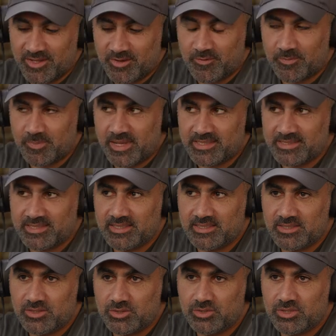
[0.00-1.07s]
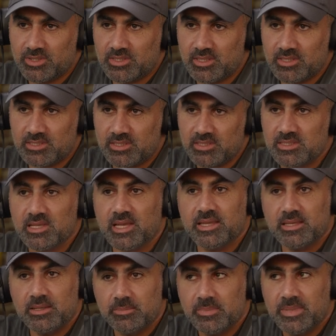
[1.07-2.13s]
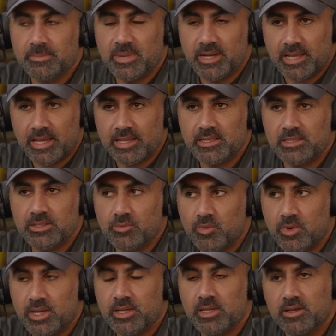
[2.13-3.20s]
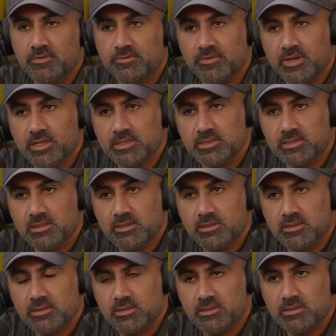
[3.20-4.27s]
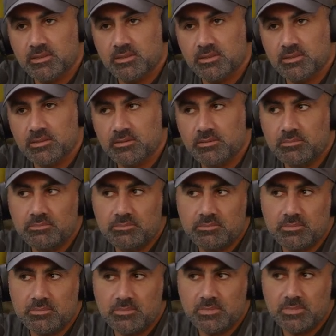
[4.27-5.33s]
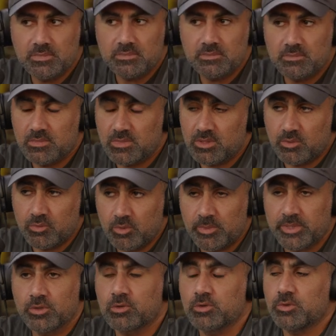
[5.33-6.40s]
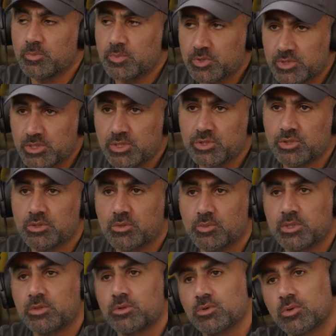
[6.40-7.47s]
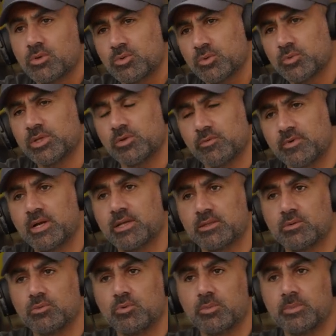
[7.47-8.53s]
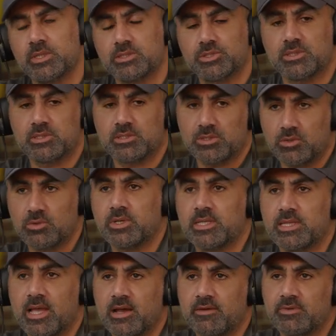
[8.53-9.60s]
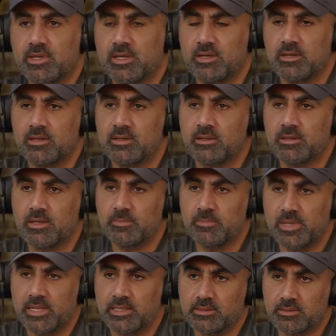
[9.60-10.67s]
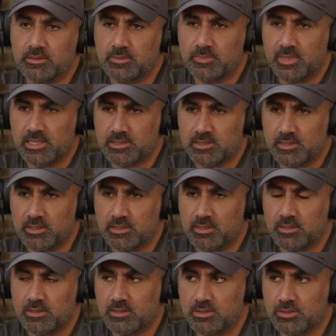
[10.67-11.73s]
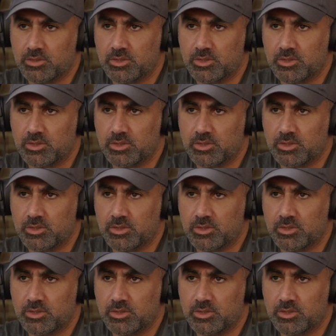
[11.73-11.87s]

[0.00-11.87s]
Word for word: Talking of plastic surgery, does this any by any way affects the the the woman or the procedure when you or when you find a woman she's already having uh, implant mm -hmm. plastic uh, mm -hmm.